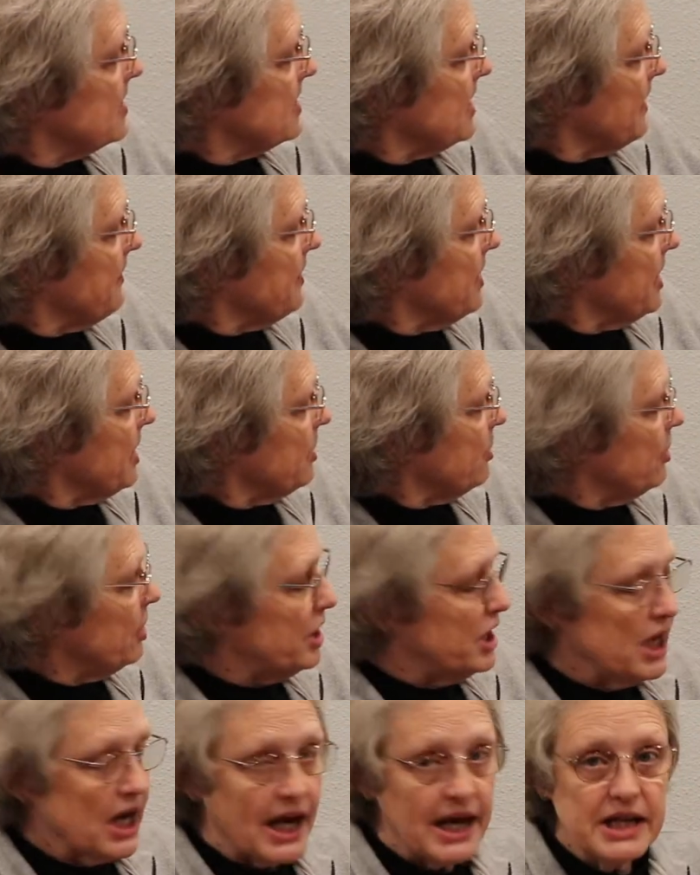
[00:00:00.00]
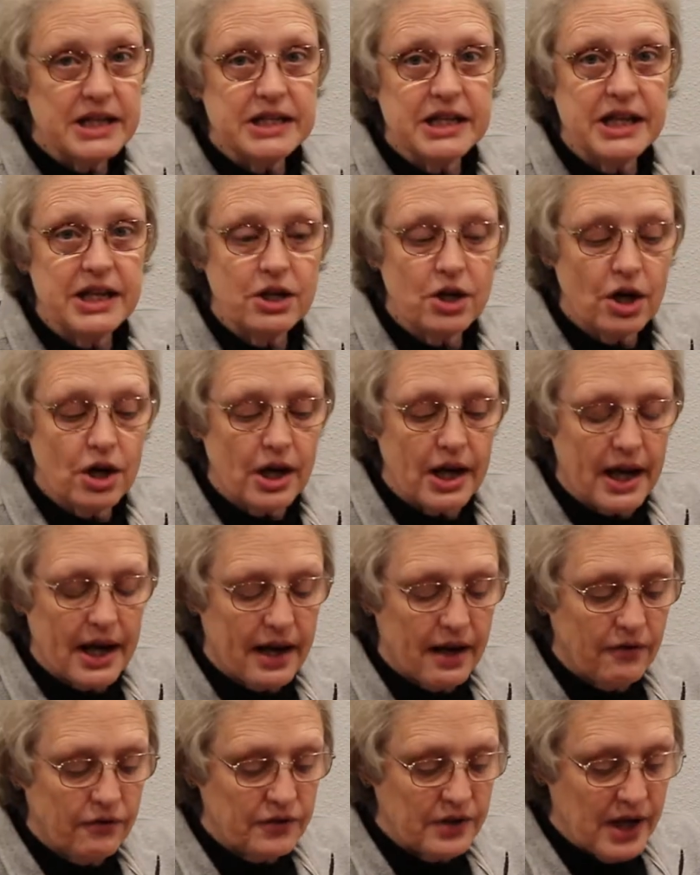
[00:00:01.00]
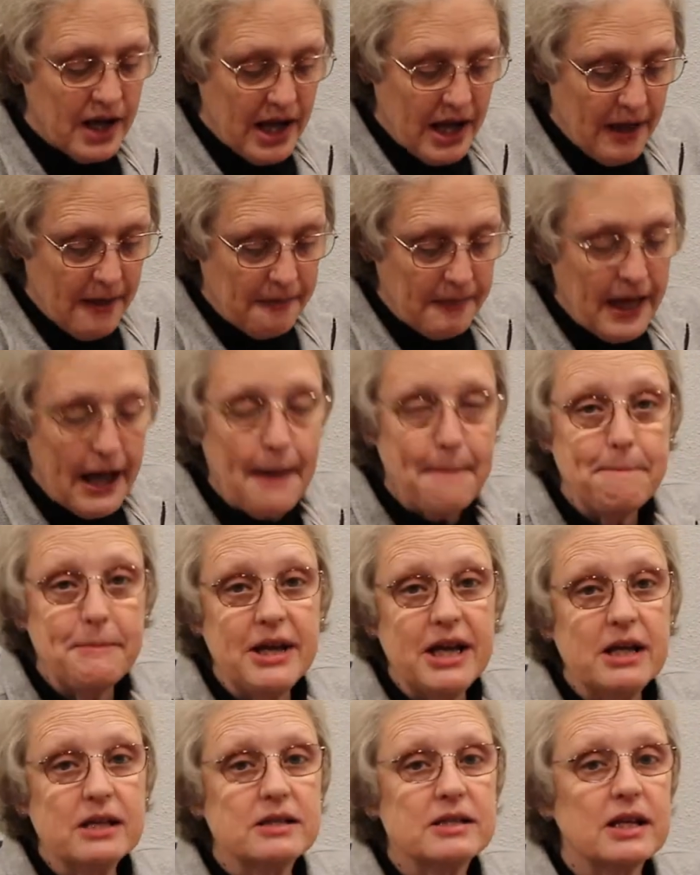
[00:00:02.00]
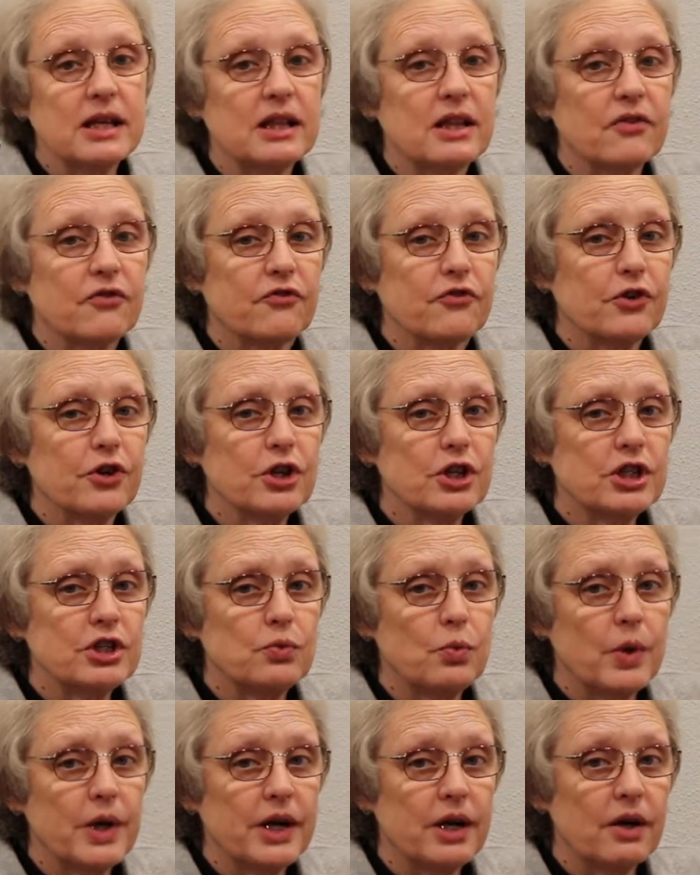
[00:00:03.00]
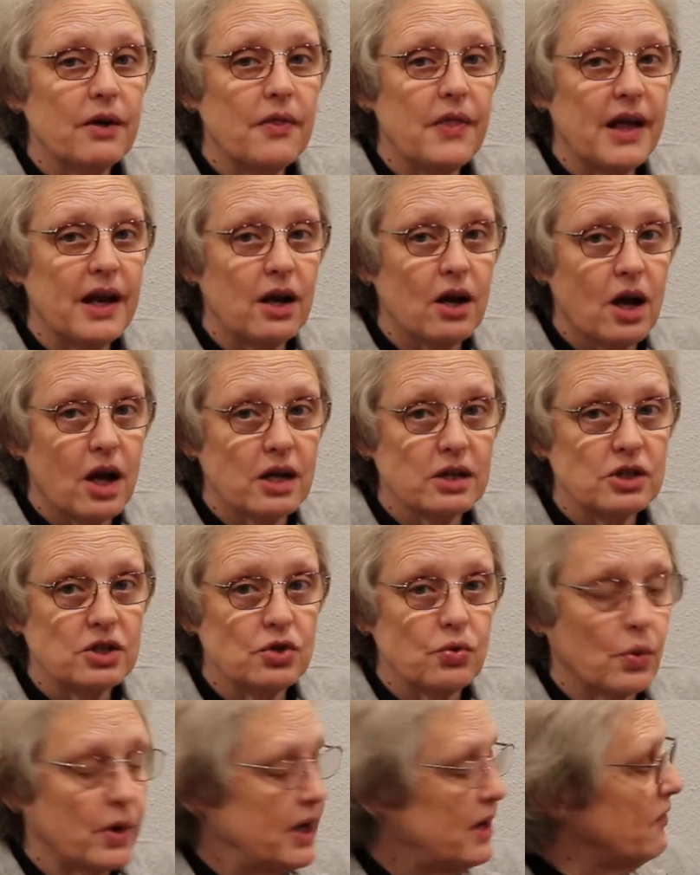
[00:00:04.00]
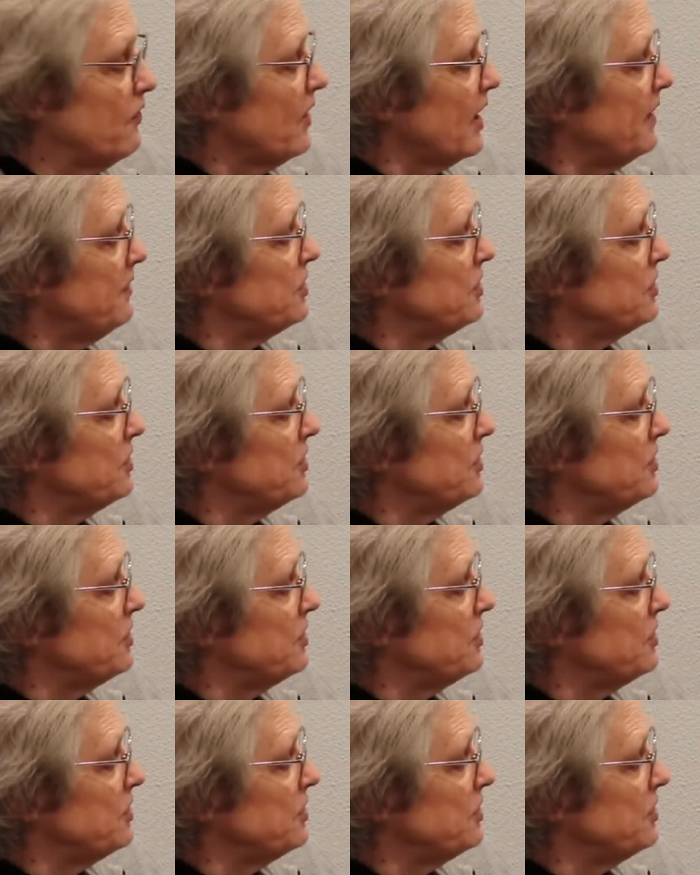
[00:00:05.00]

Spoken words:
719 are left, that means that the first winter they lost 25